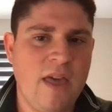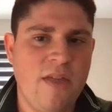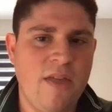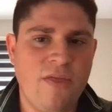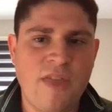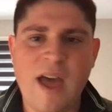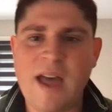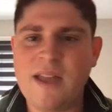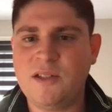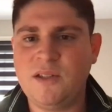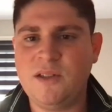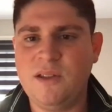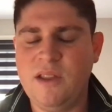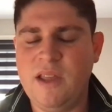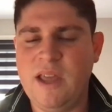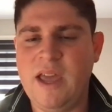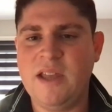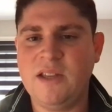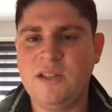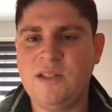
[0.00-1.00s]
that's
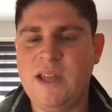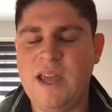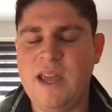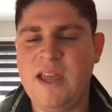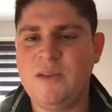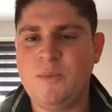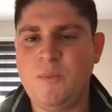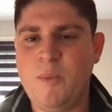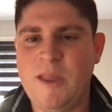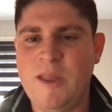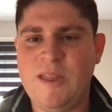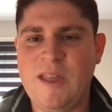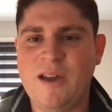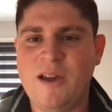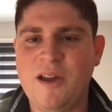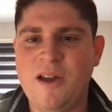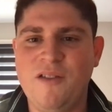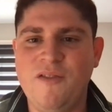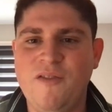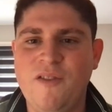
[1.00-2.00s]
it's it's been
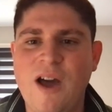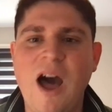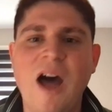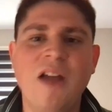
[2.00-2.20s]
that kind of